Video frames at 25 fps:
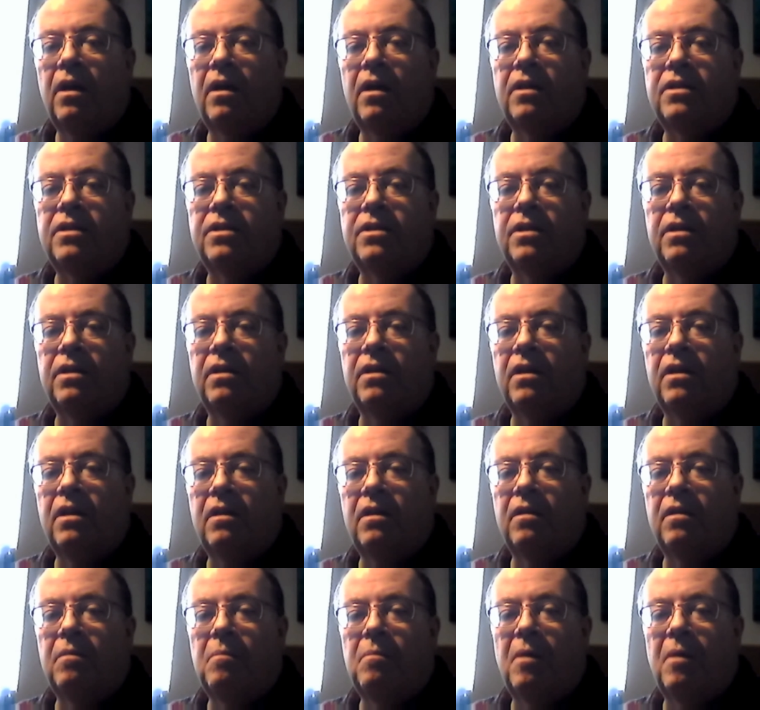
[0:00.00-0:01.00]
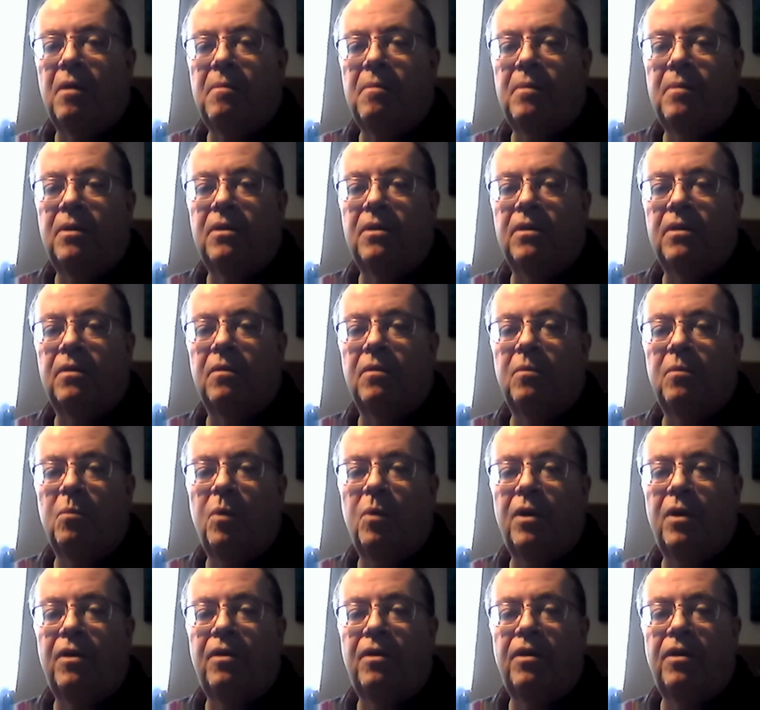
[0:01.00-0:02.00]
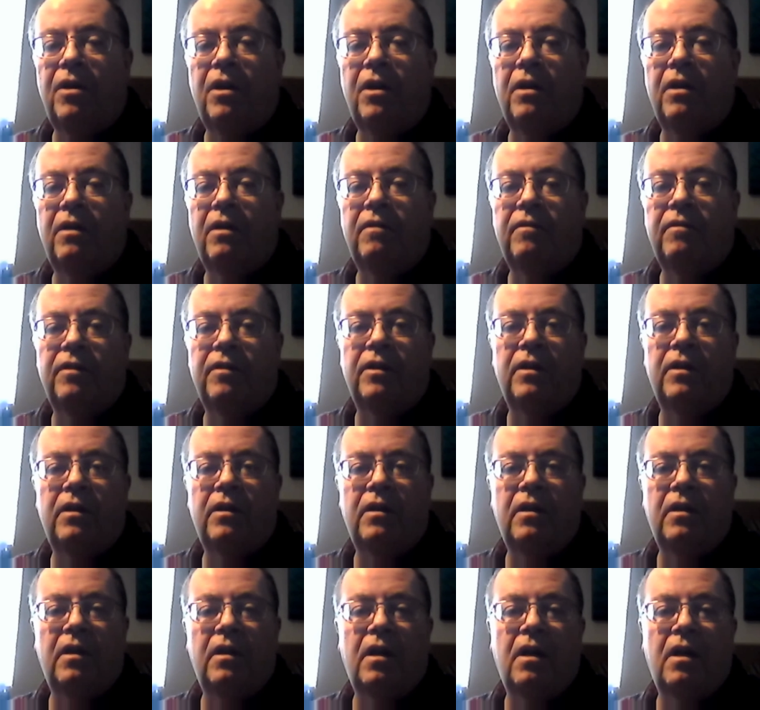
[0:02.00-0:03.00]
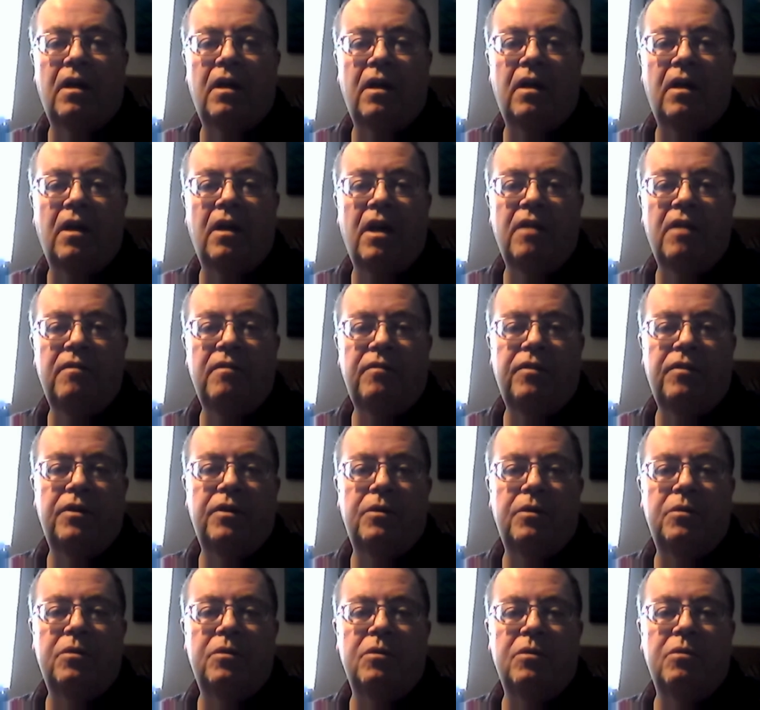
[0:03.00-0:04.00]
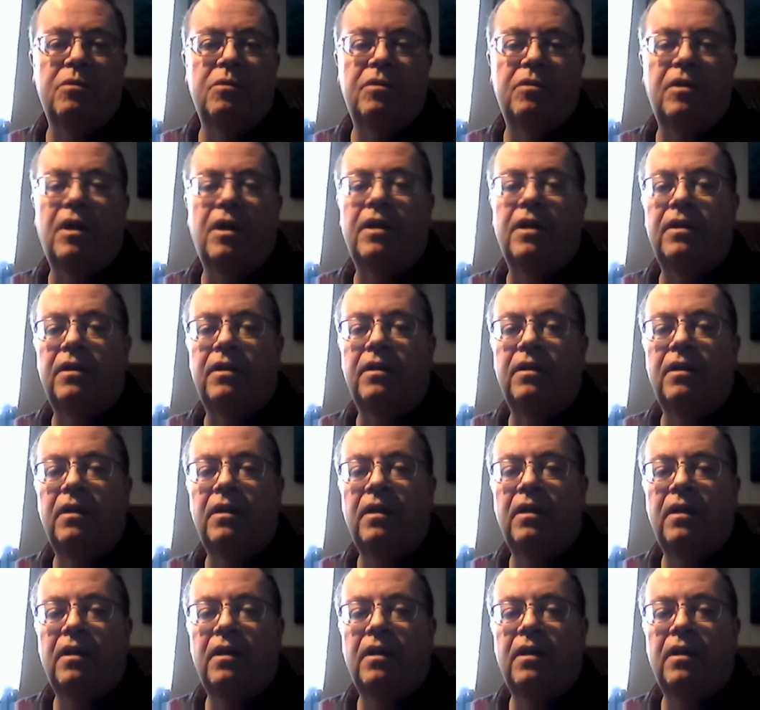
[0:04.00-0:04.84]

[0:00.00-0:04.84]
Certainly at the moment, where I live in Enfield, North London,